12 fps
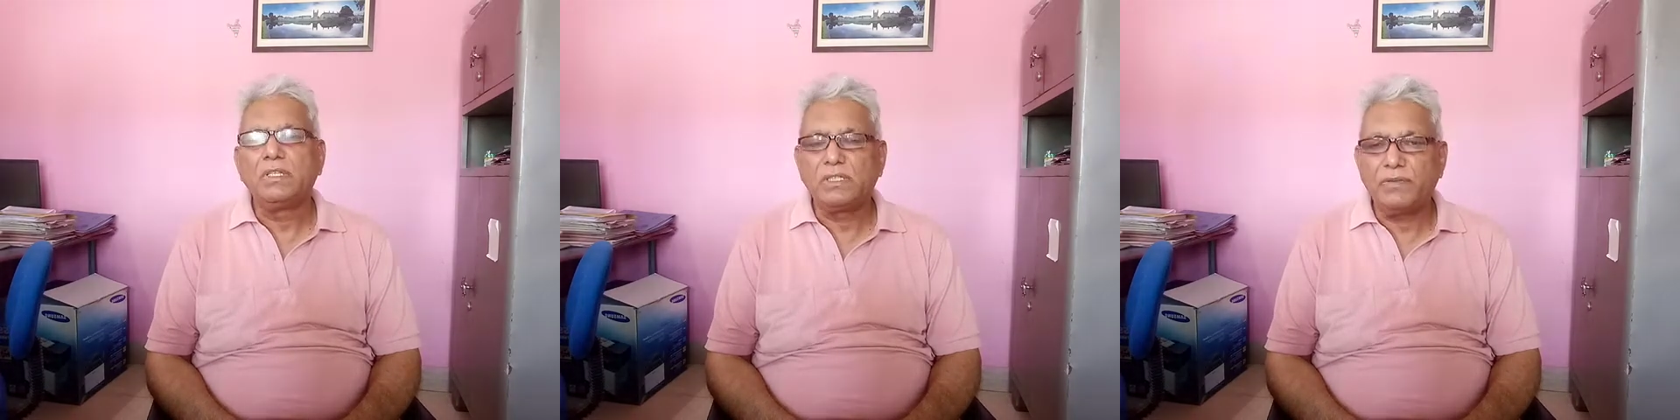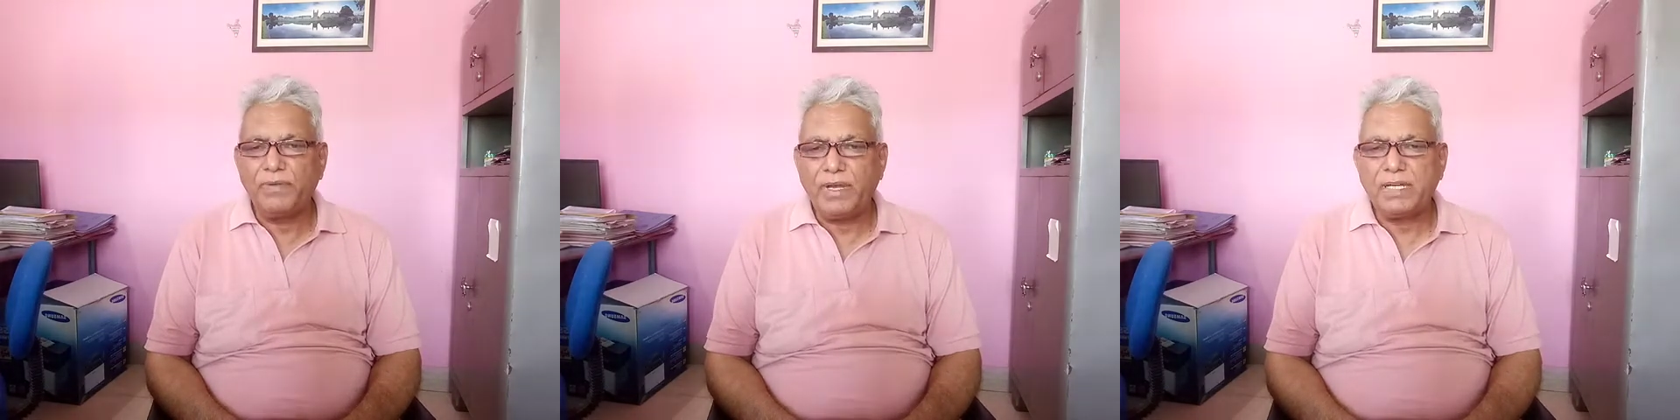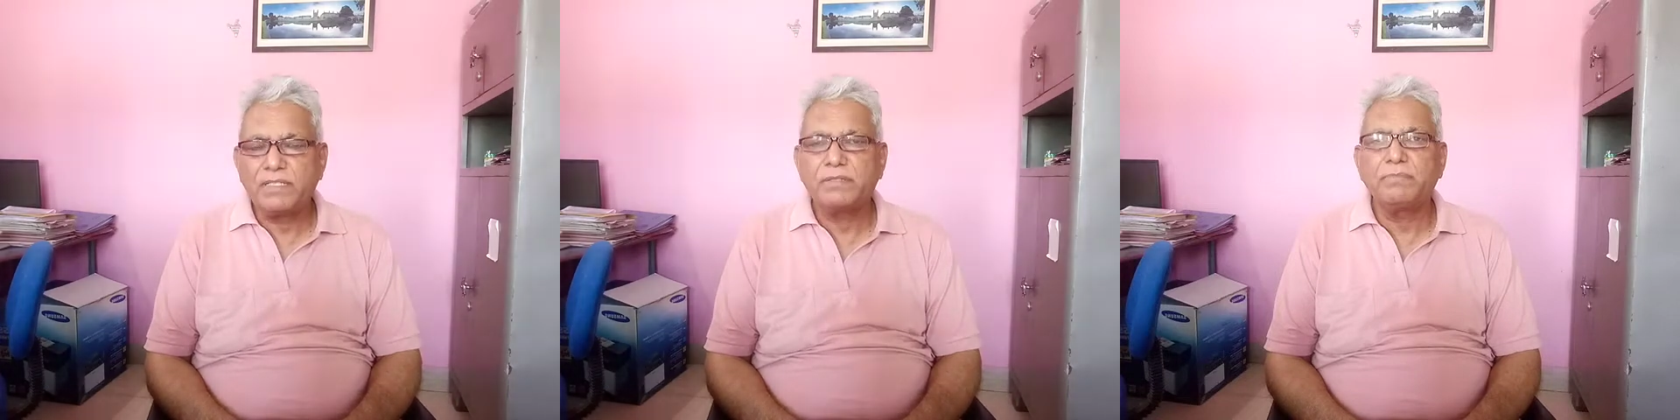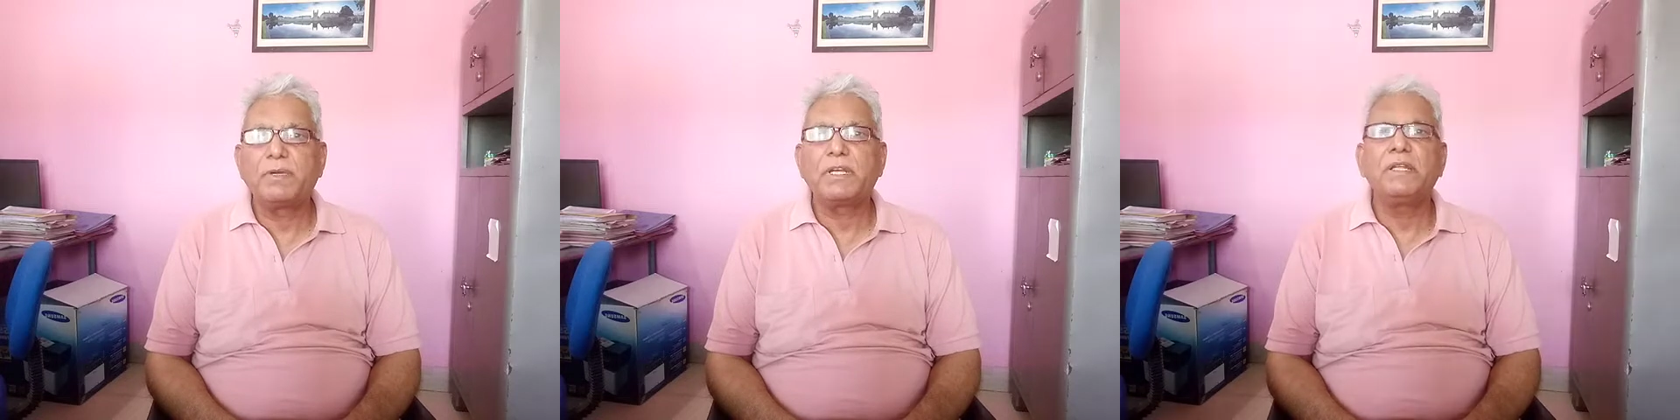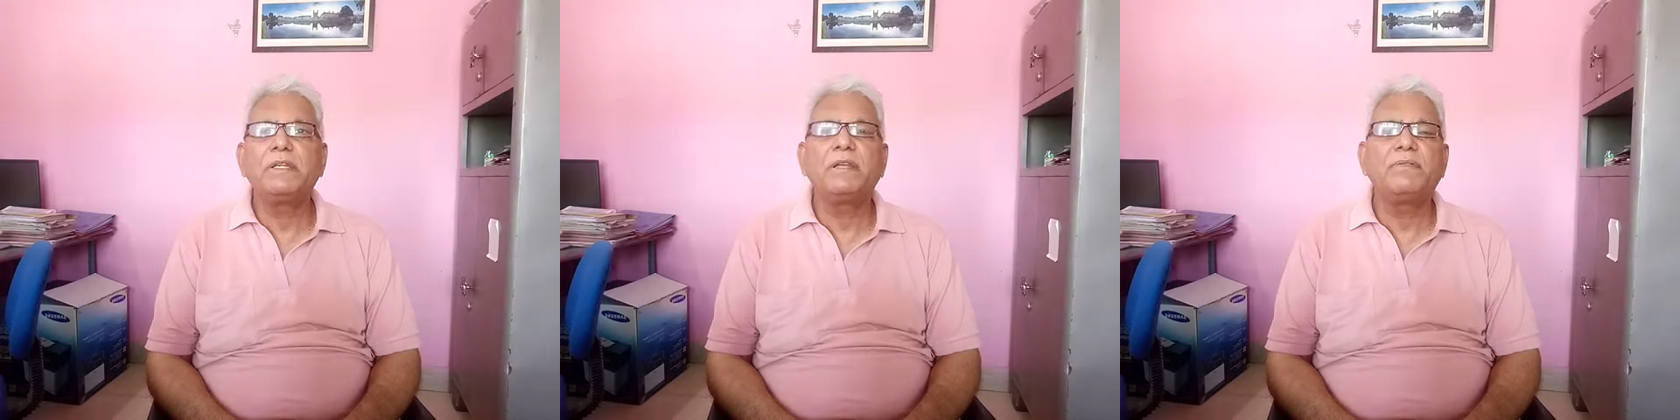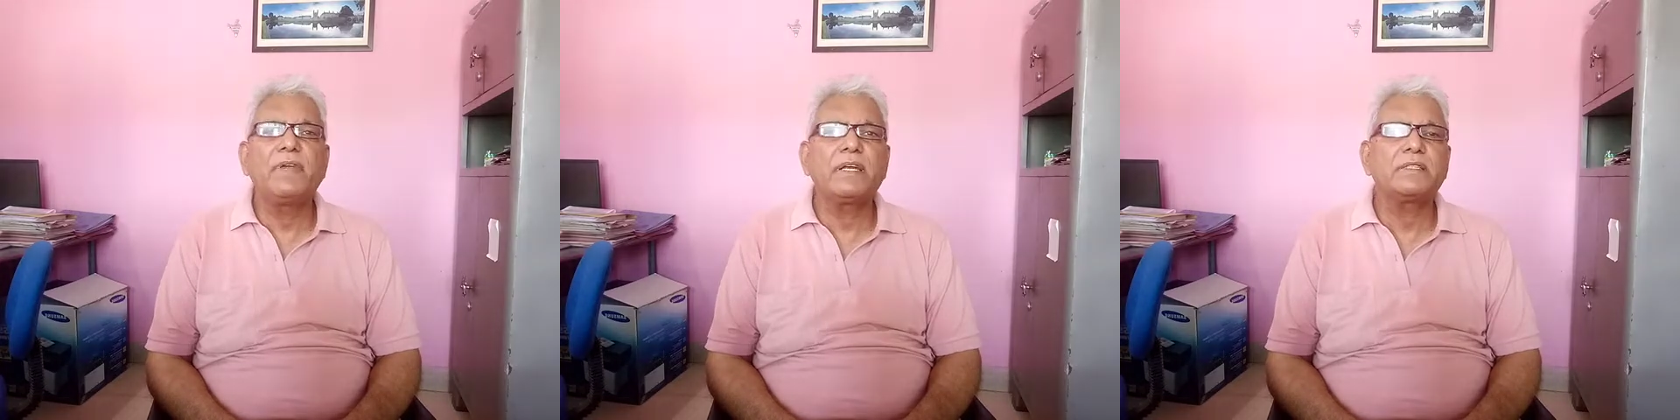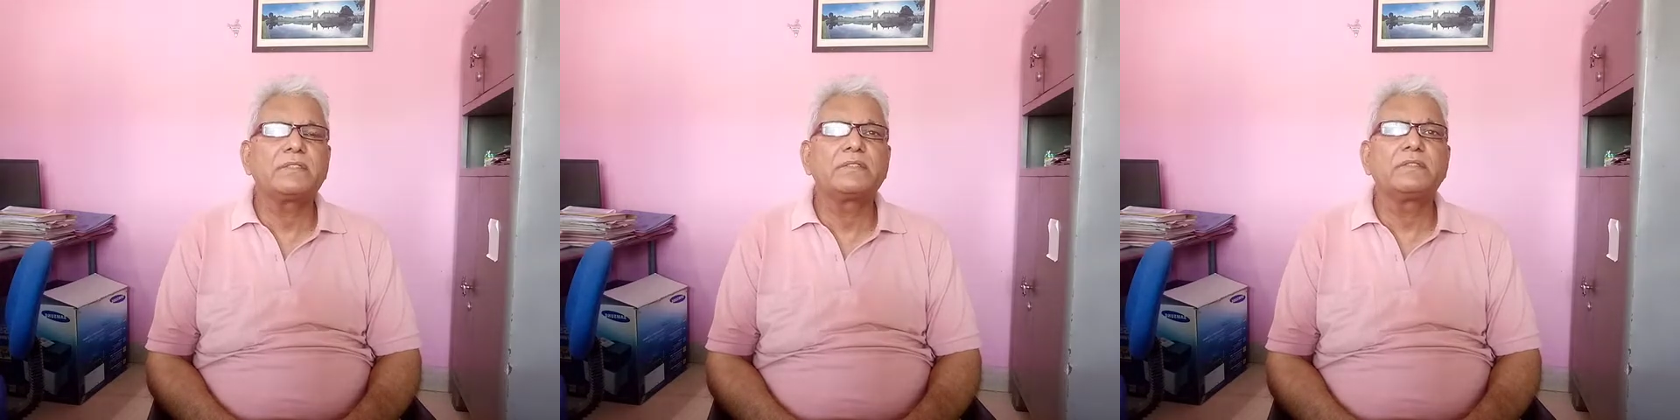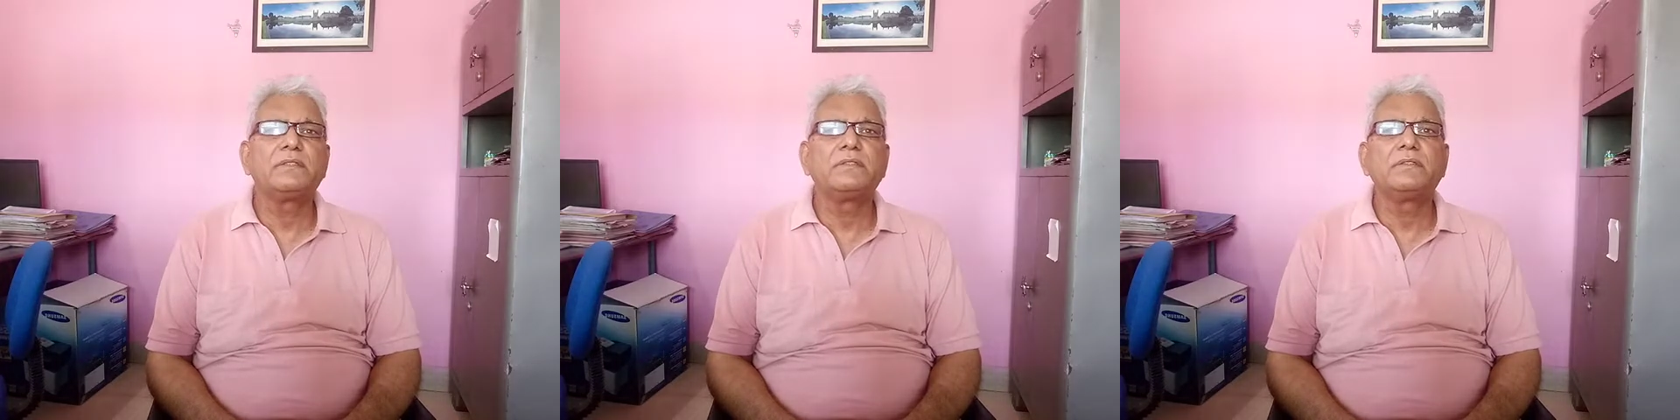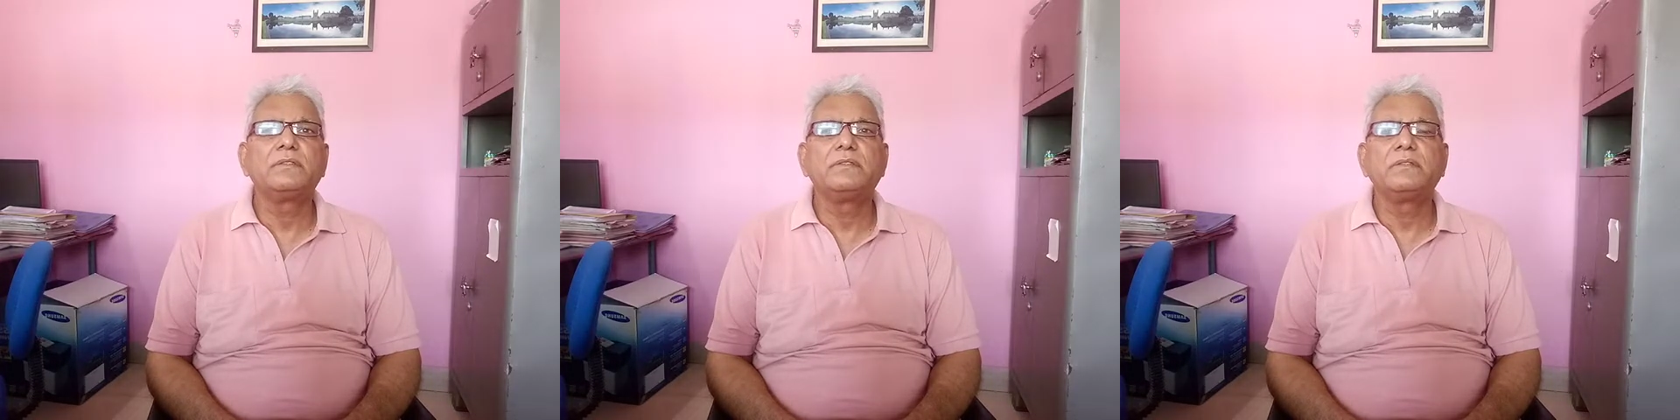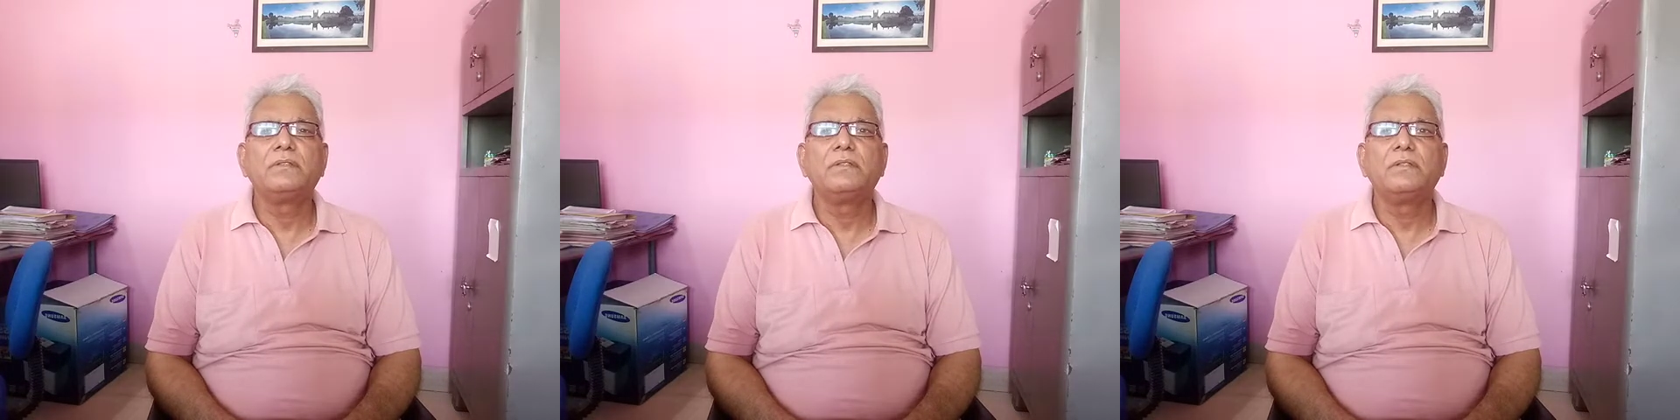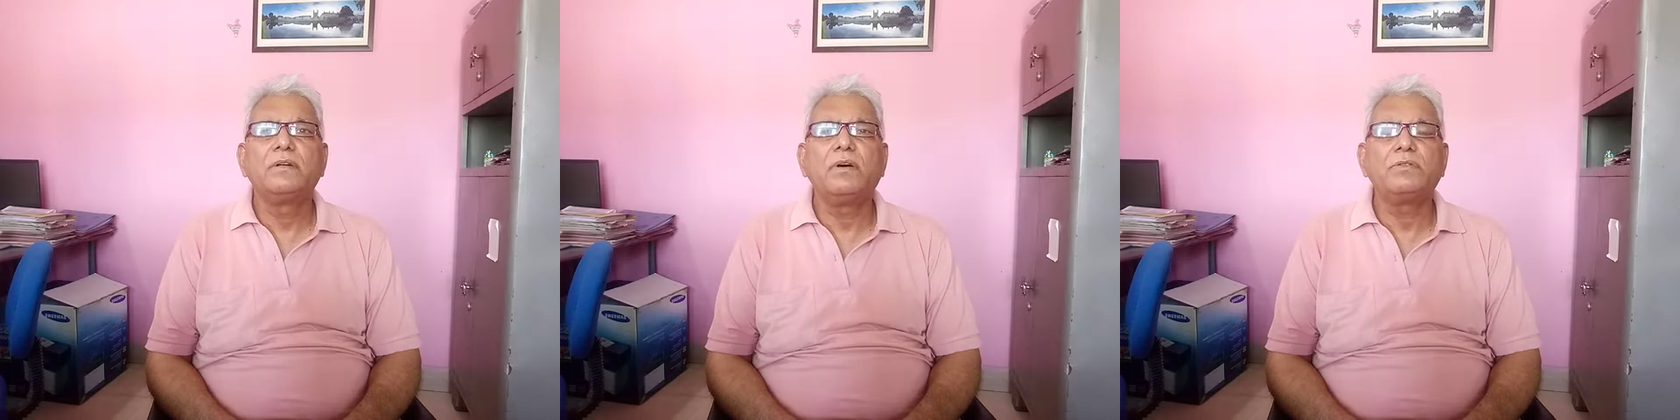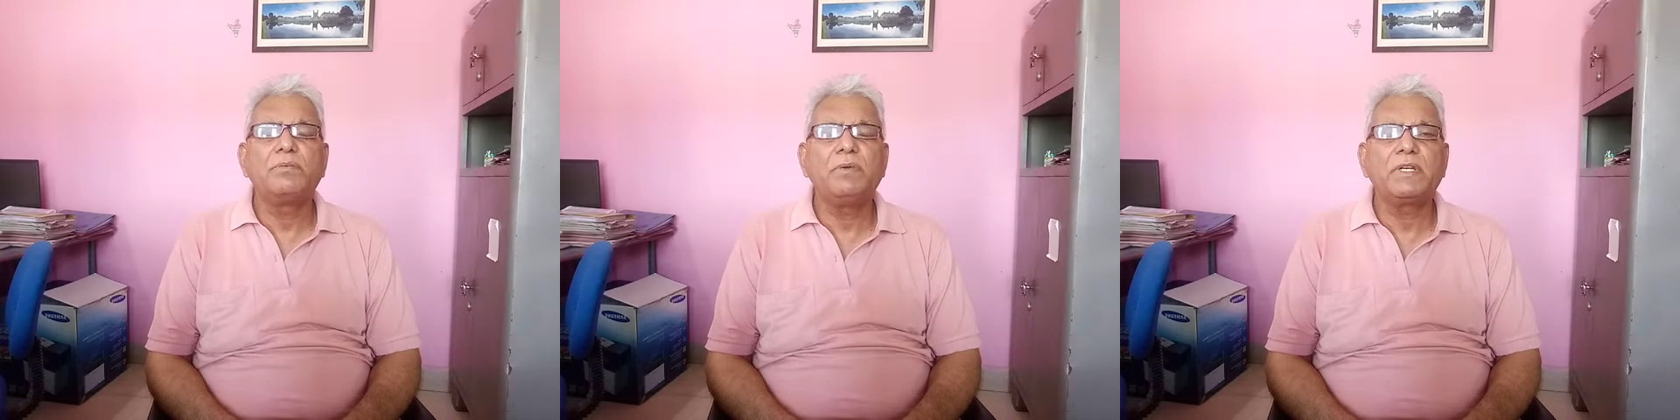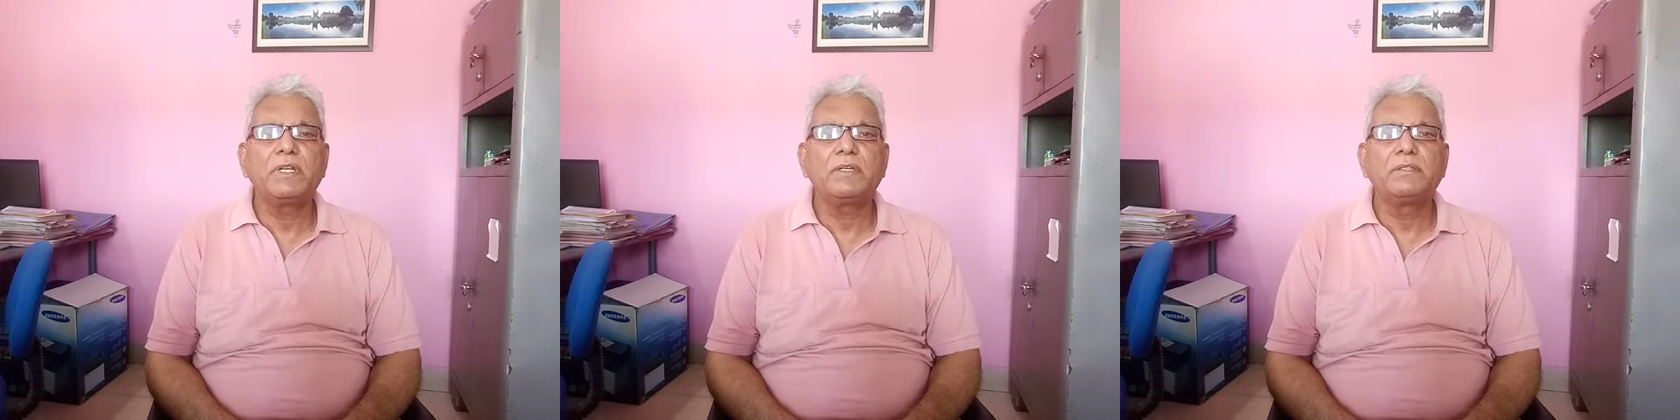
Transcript: the facts, material facts of the matter.